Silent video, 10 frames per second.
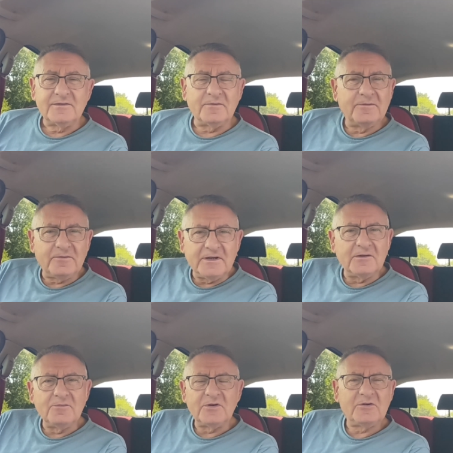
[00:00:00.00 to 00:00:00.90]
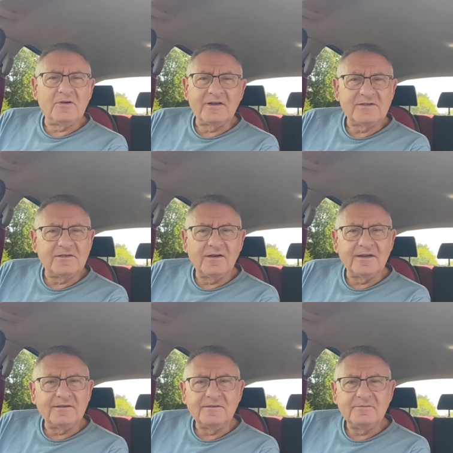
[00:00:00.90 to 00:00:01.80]
It's for freedom that Christ
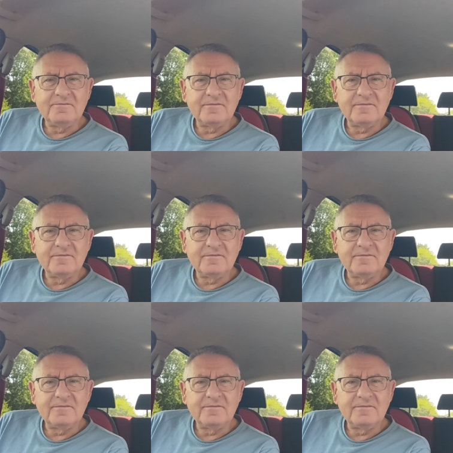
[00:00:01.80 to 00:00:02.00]
died,